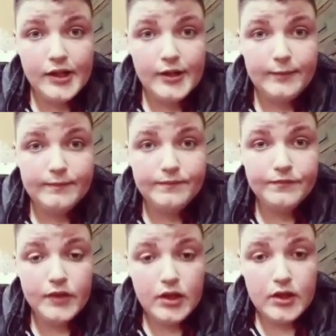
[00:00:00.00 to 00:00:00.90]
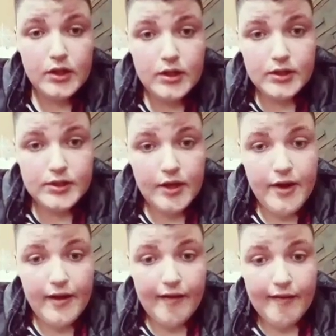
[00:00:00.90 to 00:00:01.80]
Um,
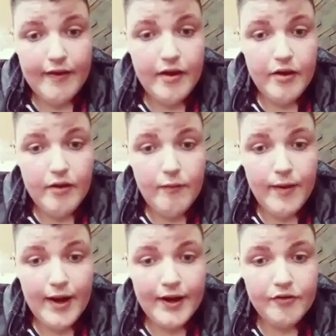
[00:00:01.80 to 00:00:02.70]
so yeah, see you a bit